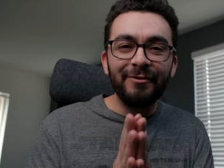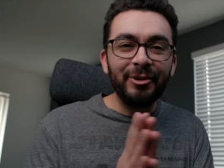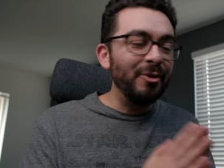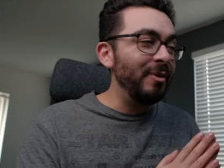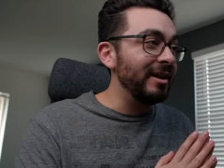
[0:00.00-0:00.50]
fill
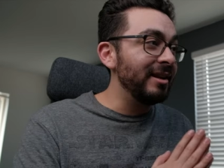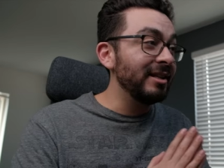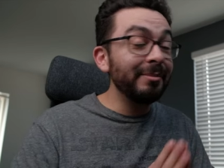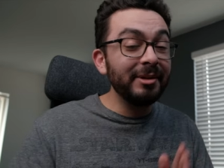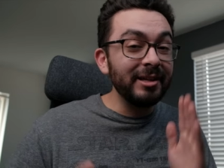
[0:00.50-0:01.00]
you in. It's
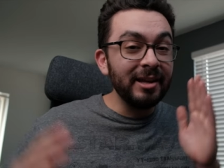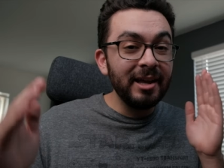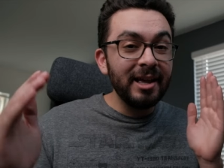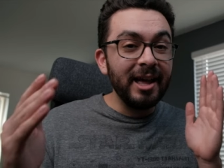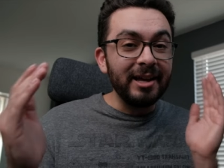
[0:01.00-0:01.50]
something
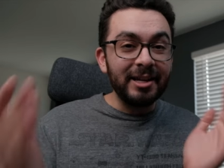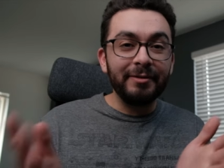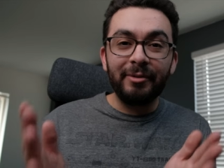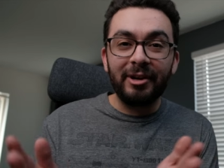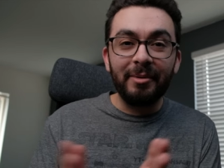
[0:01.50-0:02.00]
I
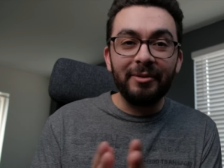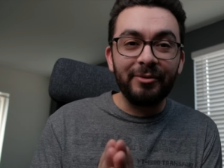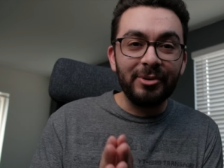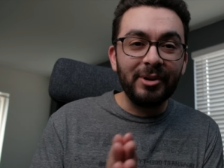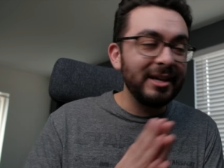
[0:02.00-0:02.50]
definitely recommend
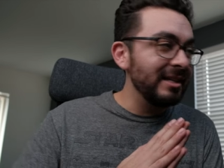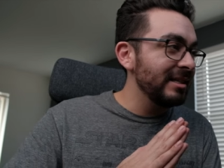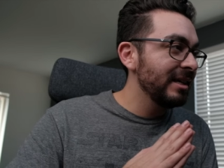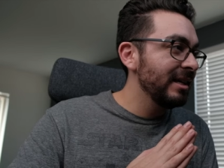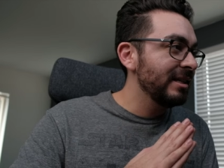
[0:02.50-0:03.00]
for you guys